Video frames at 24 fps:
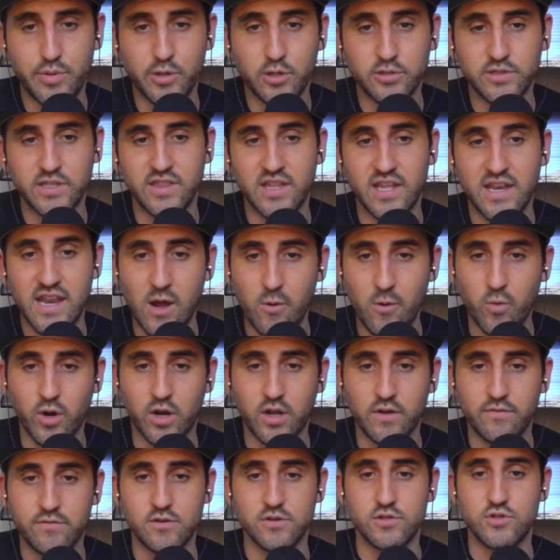to building the
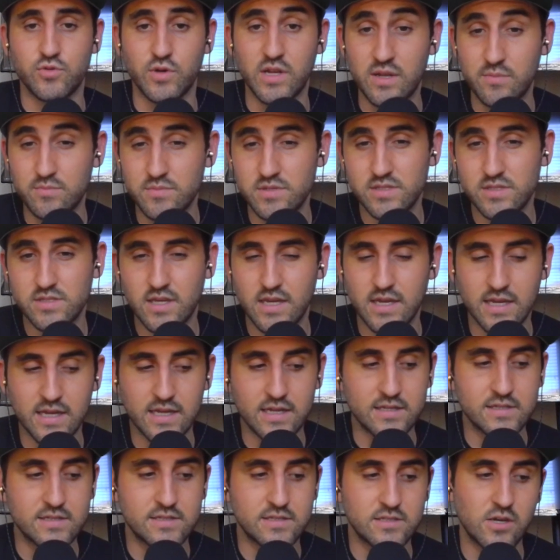network of your dreams.
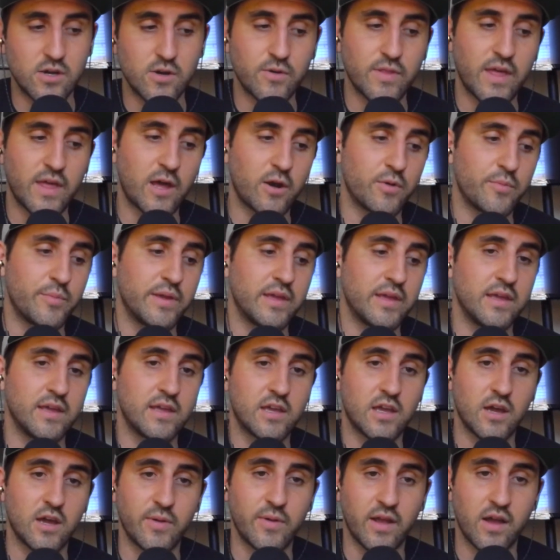And so that'll
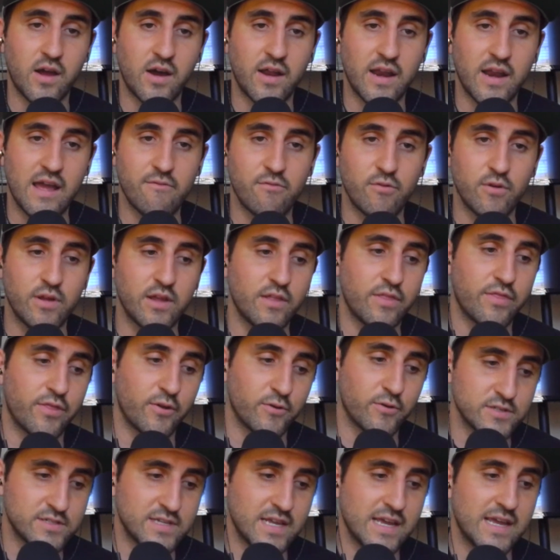be going on every
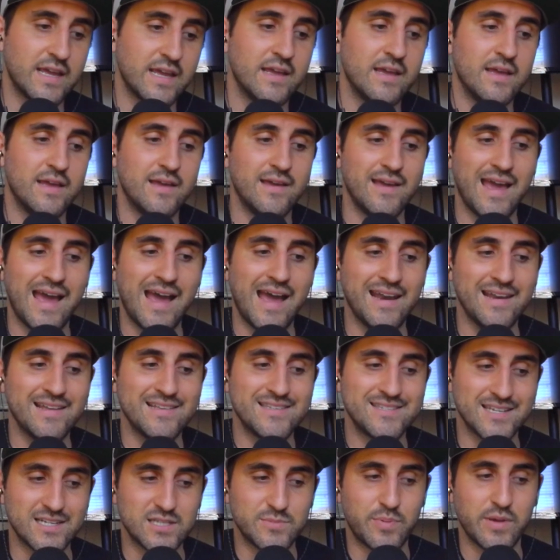Thursday
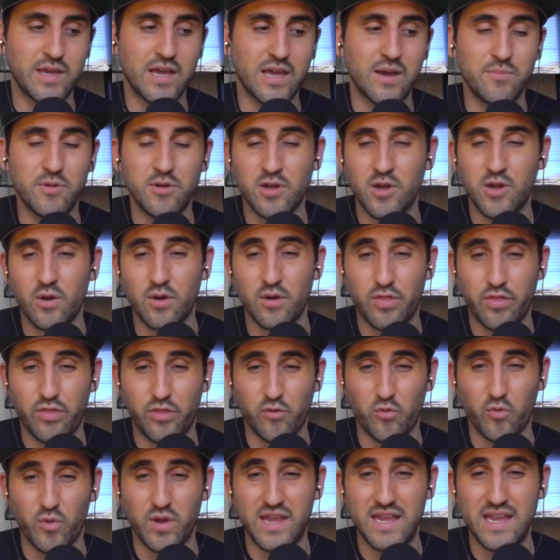at 6 p.m. You can go to
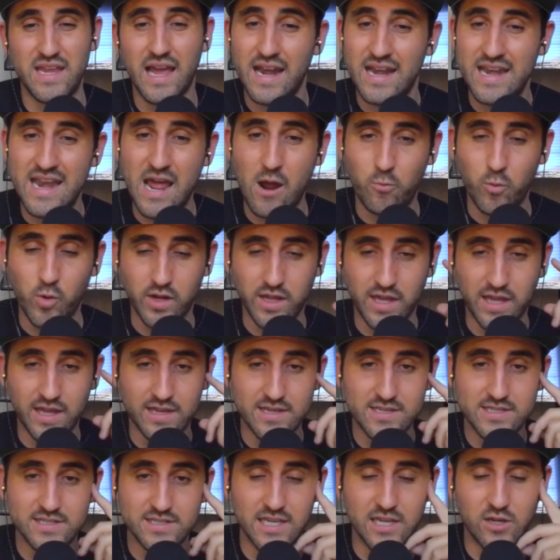
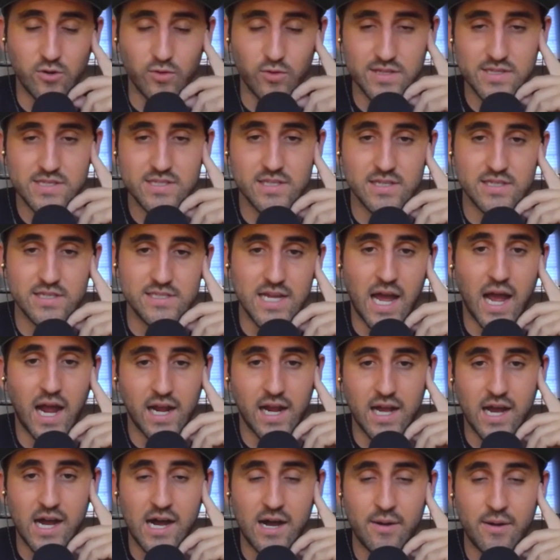
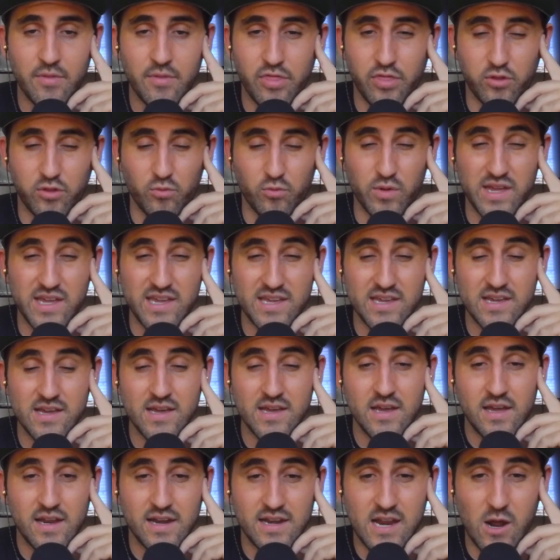3networkingsecrets.com,
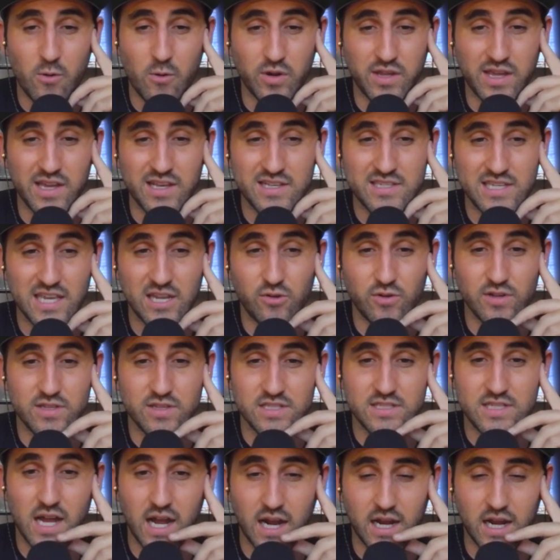
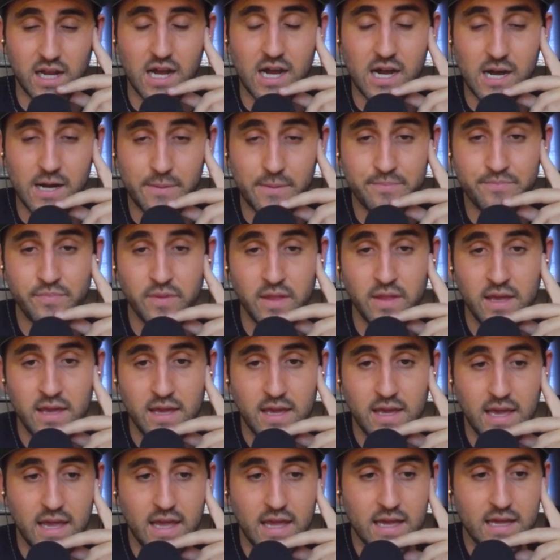3networkingsecrets.com,
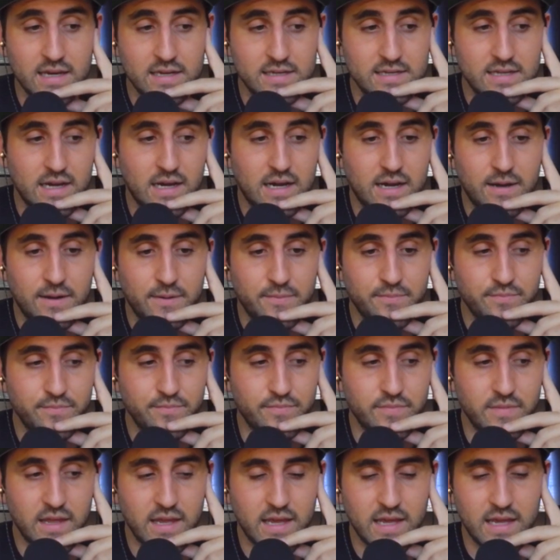and
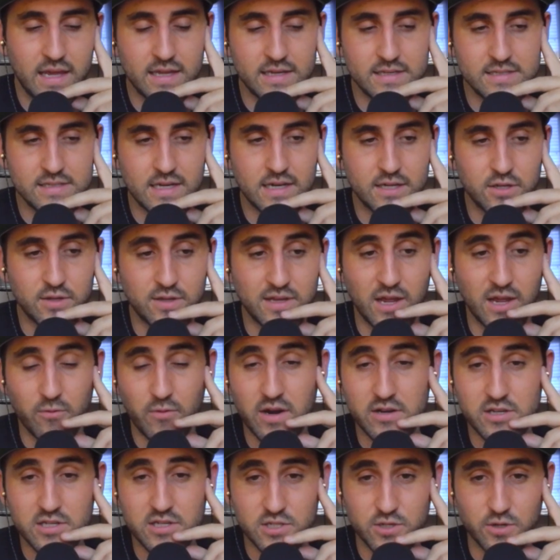you can
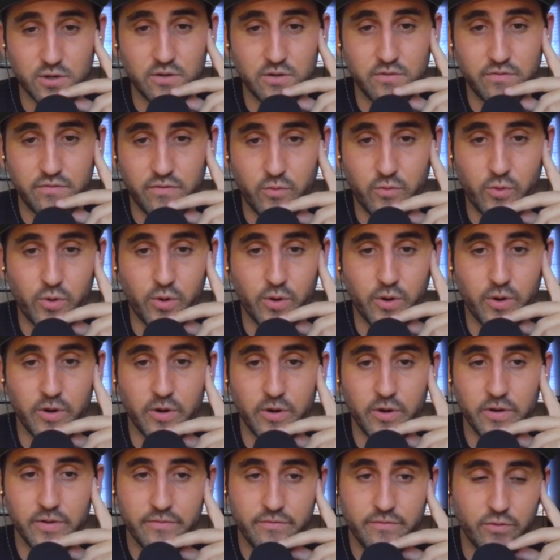get registered
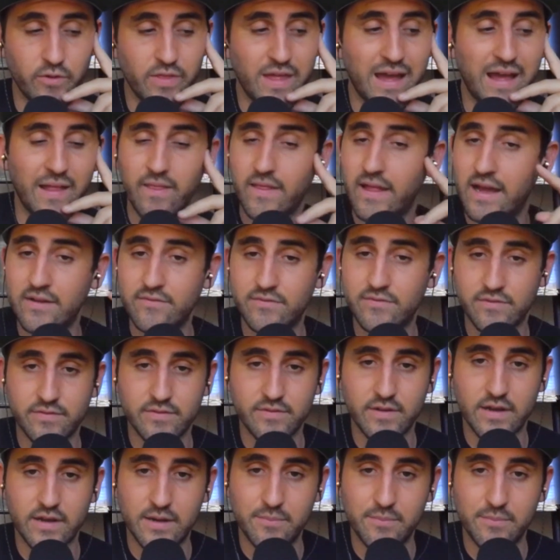for that live